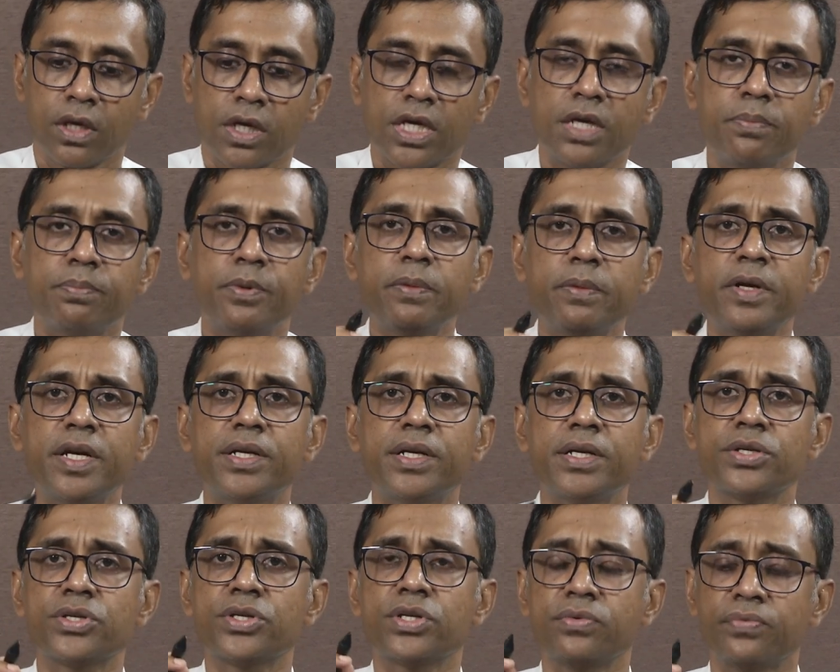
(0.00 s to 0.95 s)

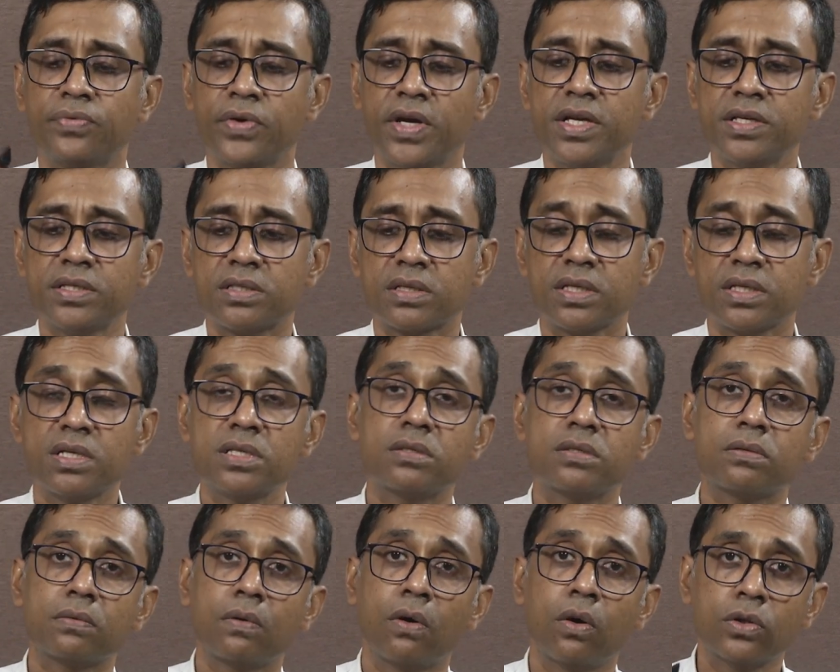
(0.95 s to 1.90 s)
Implementation phase
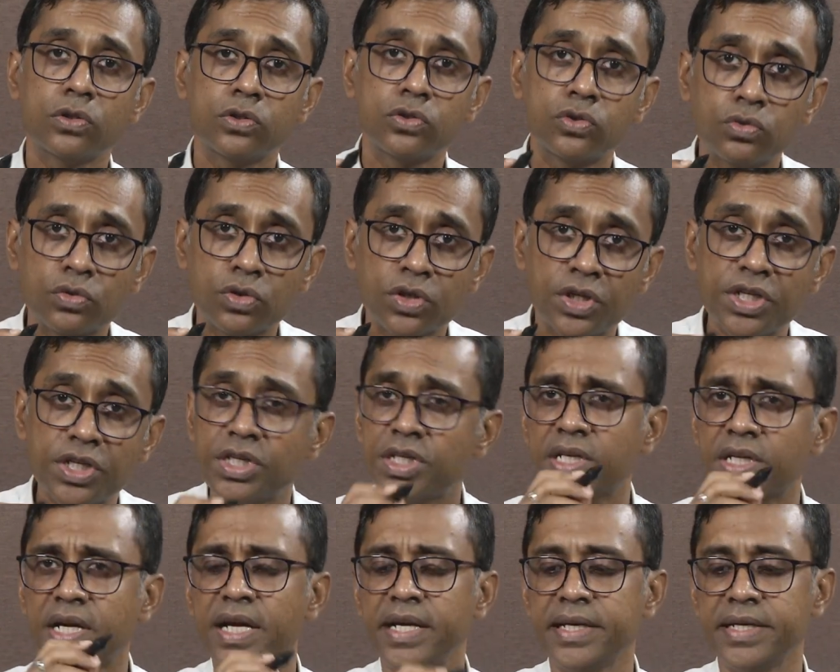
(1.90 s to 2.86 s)
is also
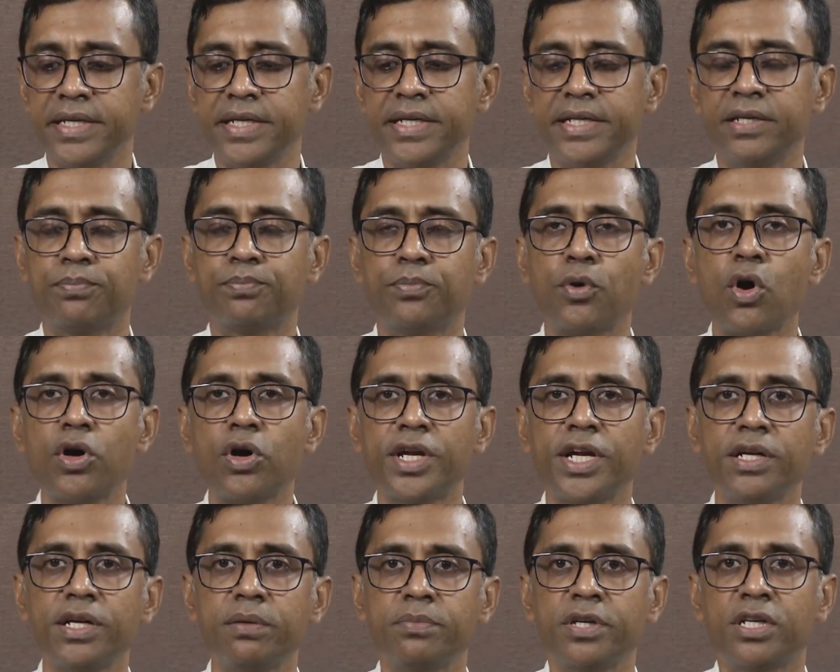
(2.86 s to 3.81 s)
critically
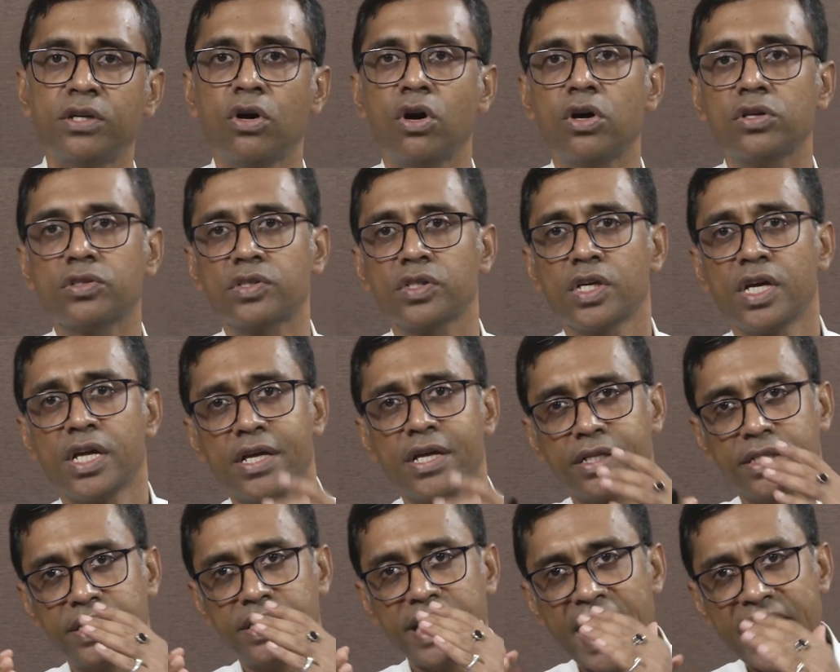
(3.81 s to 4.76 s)
important because
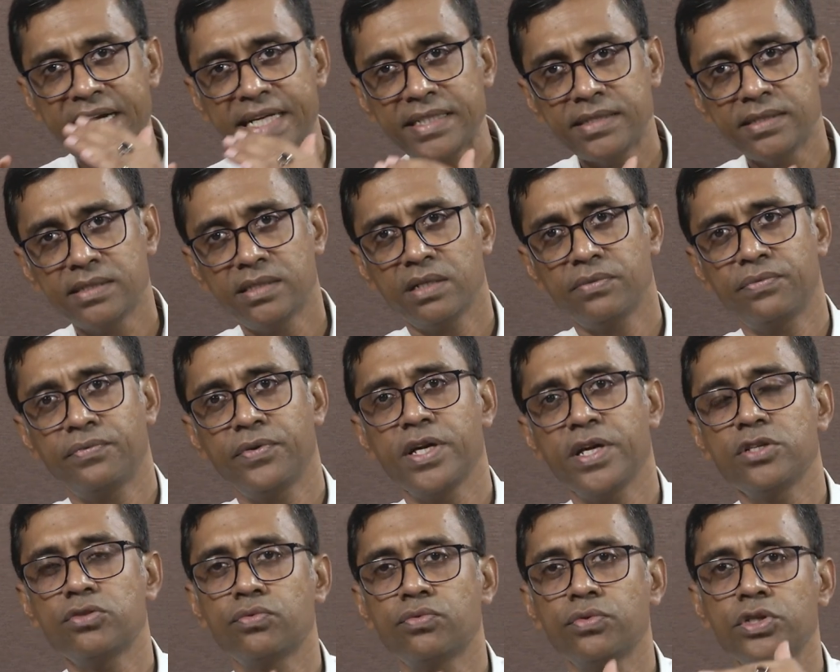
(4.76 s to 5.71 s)
that is the
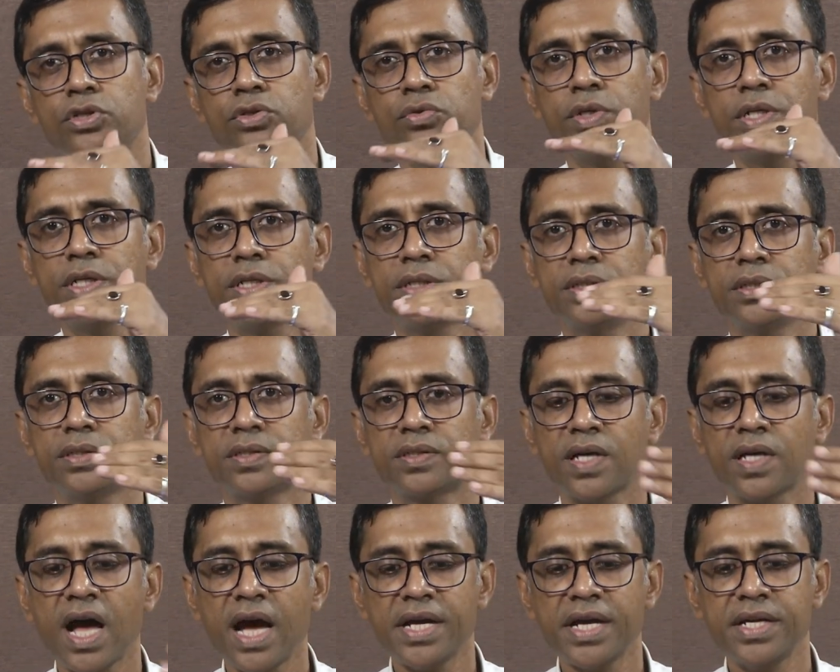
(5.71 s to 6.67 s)
phase which will
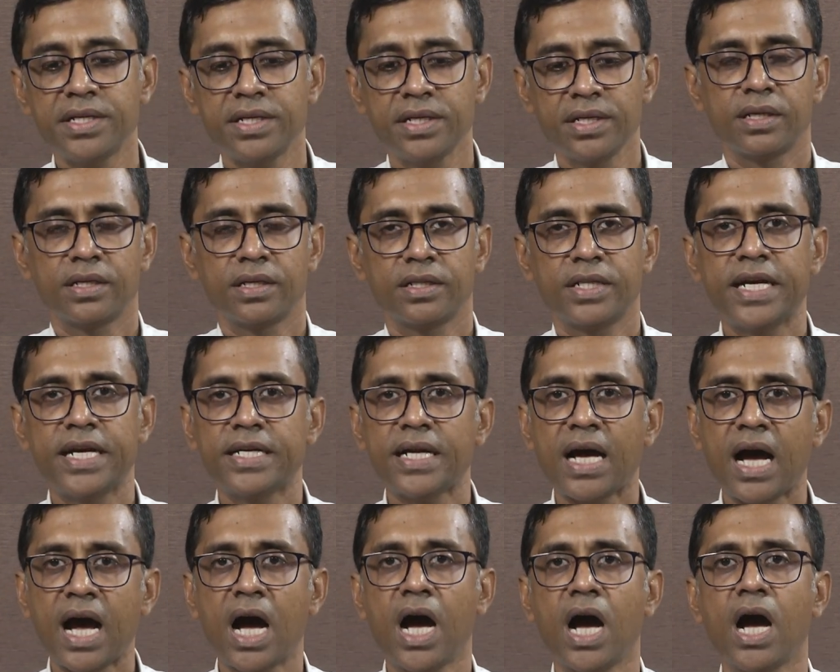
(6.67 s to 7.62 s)
decide that
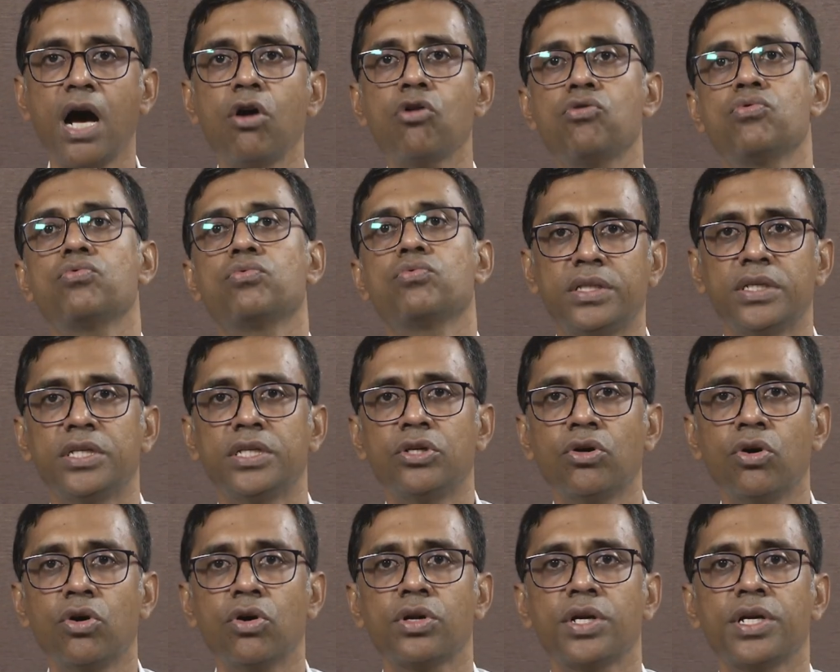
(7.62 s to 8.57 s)
how
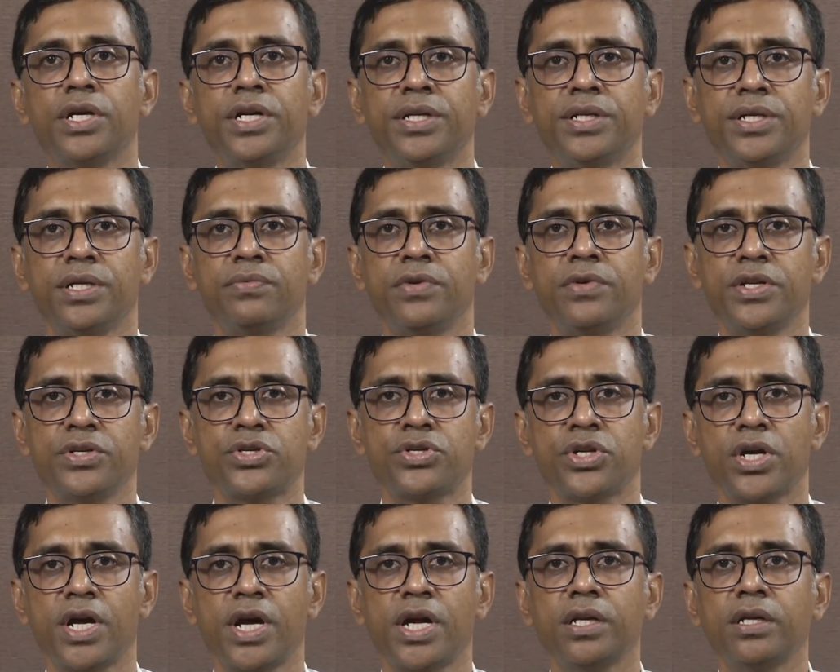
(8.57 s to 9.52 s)
your
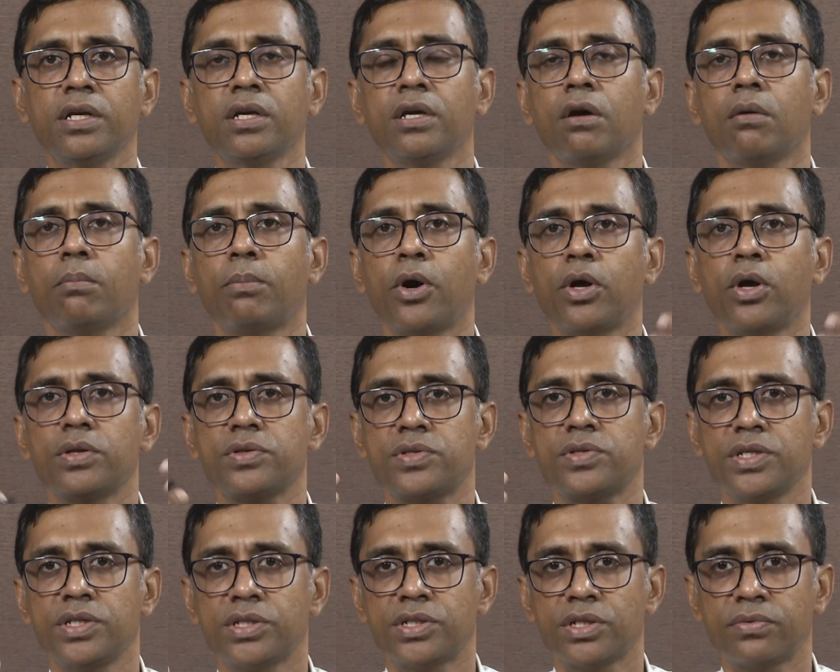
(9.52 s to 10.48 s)
intervention
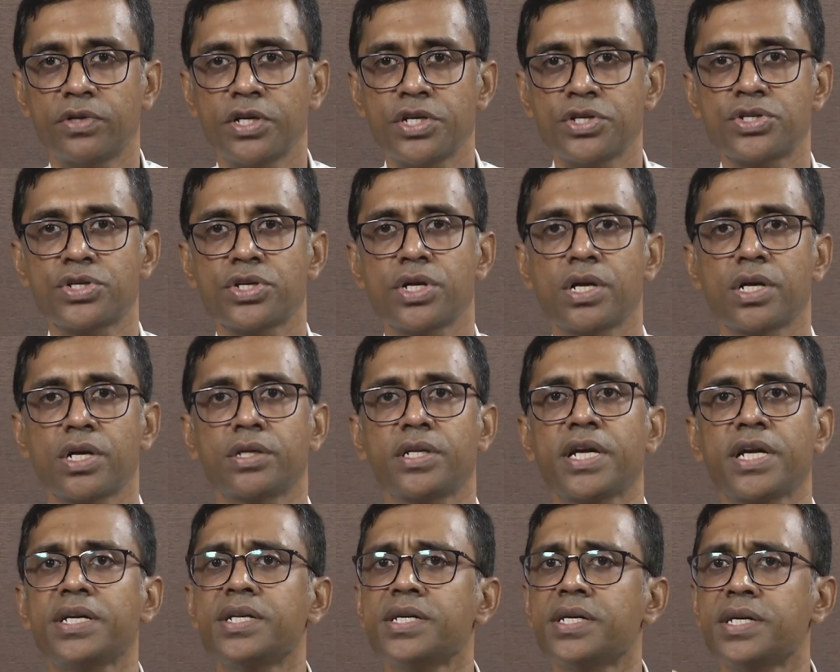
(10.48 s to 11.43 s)
policy intervention,
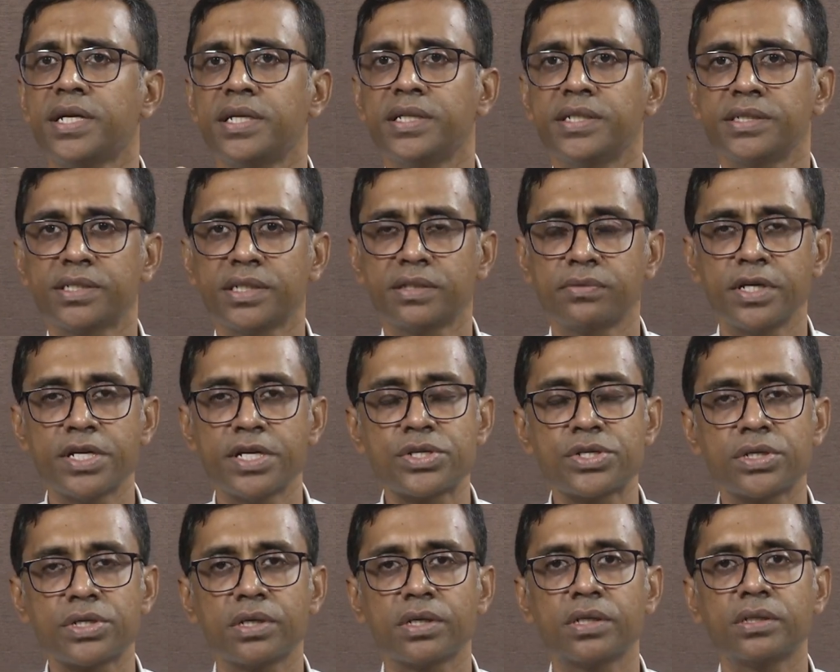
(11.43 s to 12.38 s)
technical
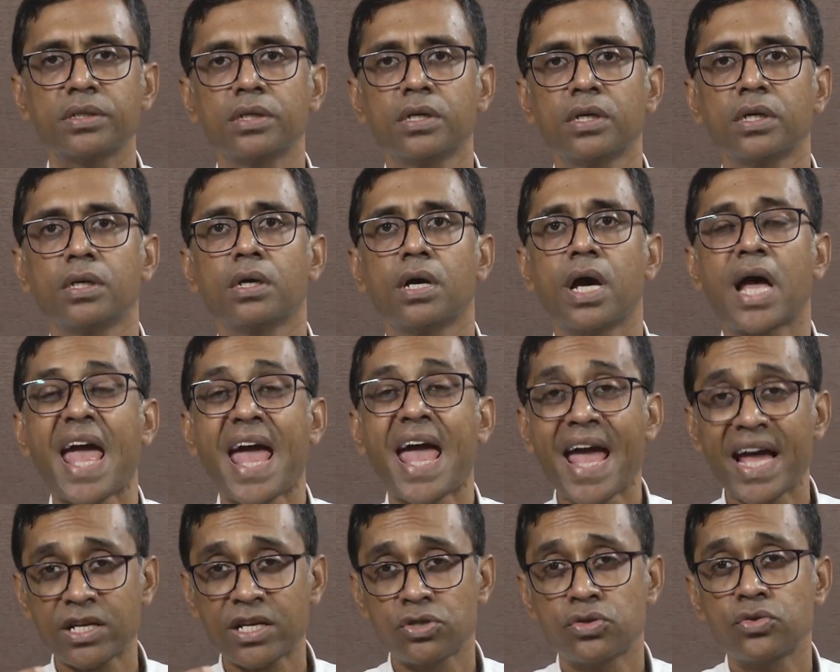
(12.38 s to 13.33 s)
intervention
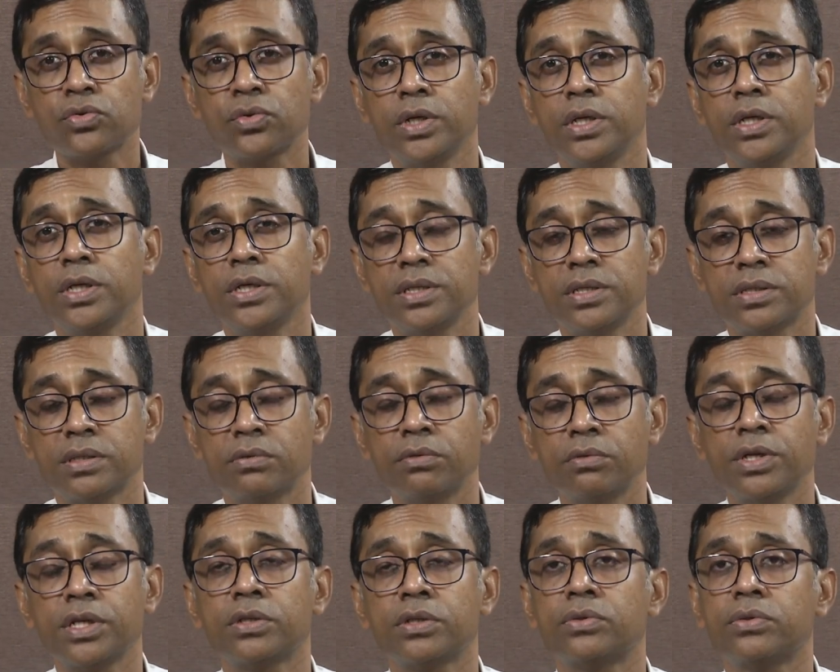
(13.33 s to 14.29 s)
actually is
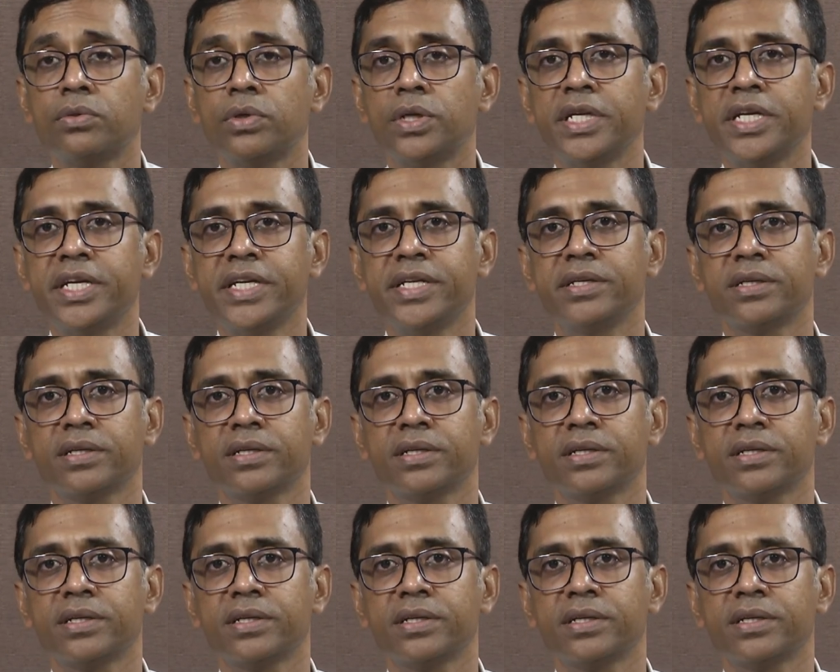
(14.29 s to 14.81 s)
going to lead